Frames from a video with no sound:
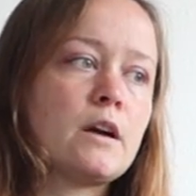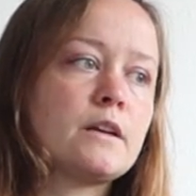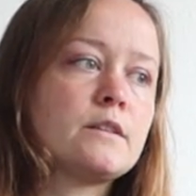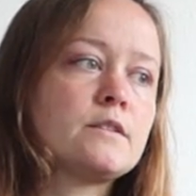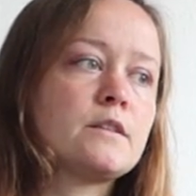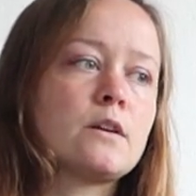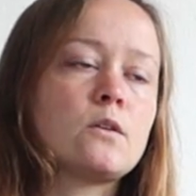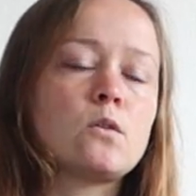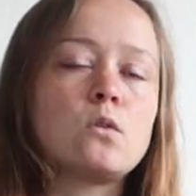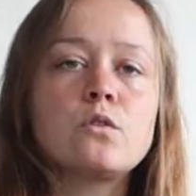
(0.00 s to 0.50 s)
I
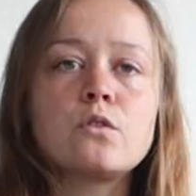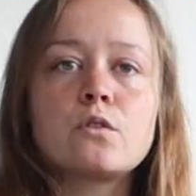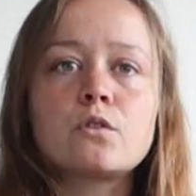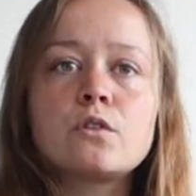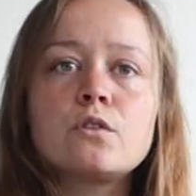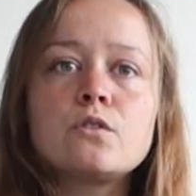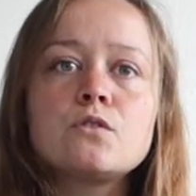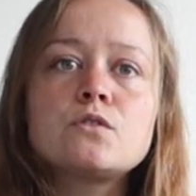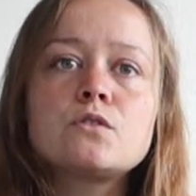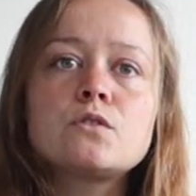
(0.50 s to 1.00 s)
take all the
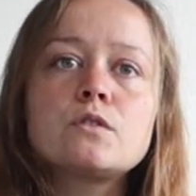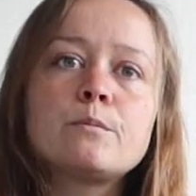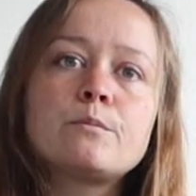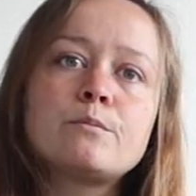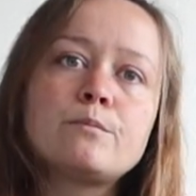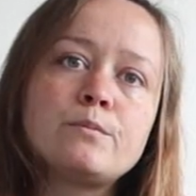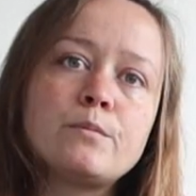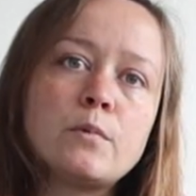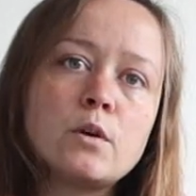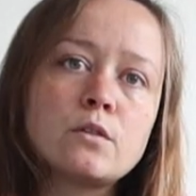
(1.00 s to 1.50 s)
girls,
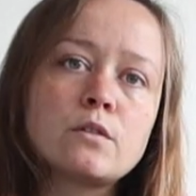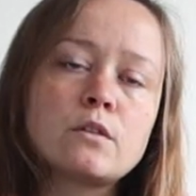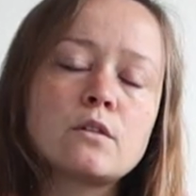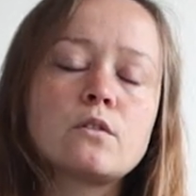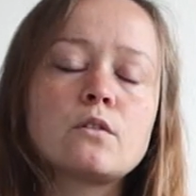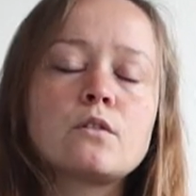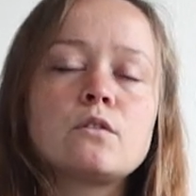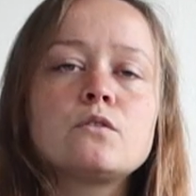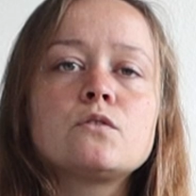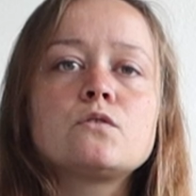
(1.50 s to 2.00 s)
both the
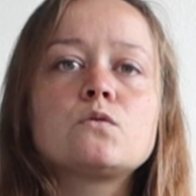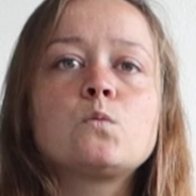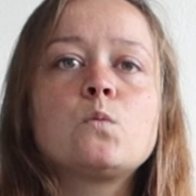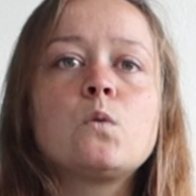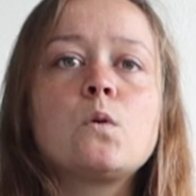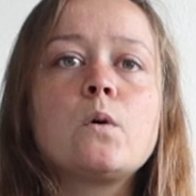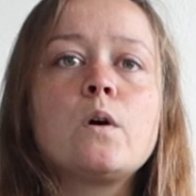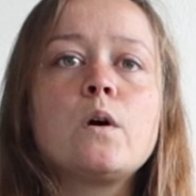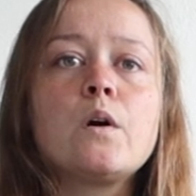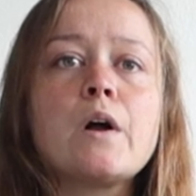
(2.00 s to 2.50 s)
girls
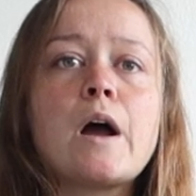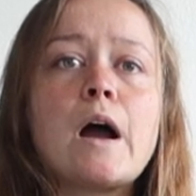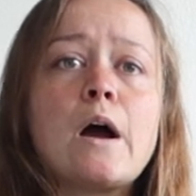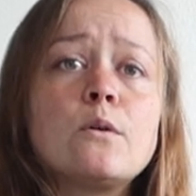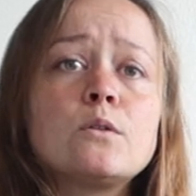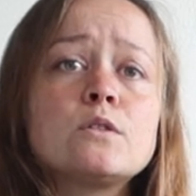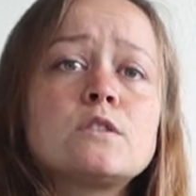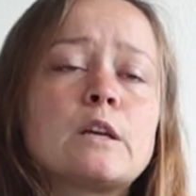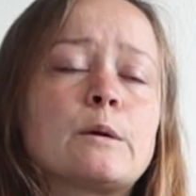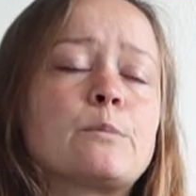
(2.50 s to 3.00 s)

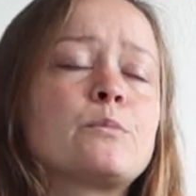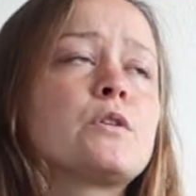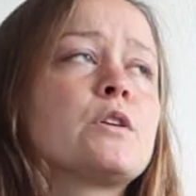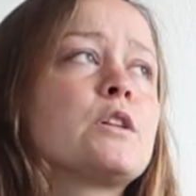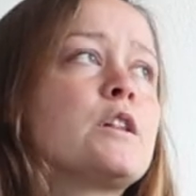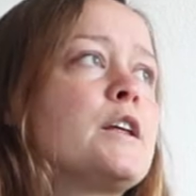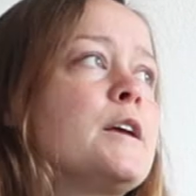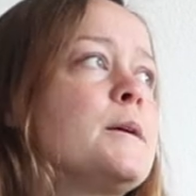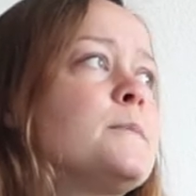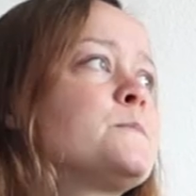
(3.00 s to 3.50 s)
out
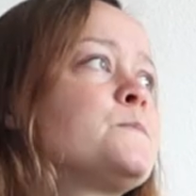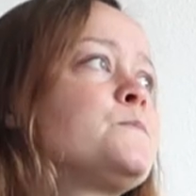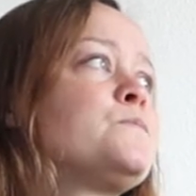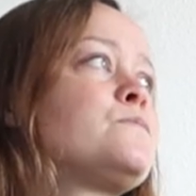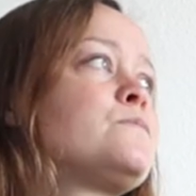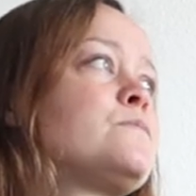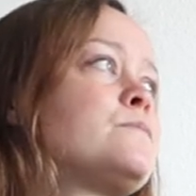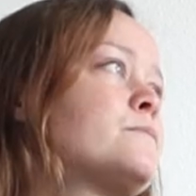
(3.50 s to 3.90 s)
separately.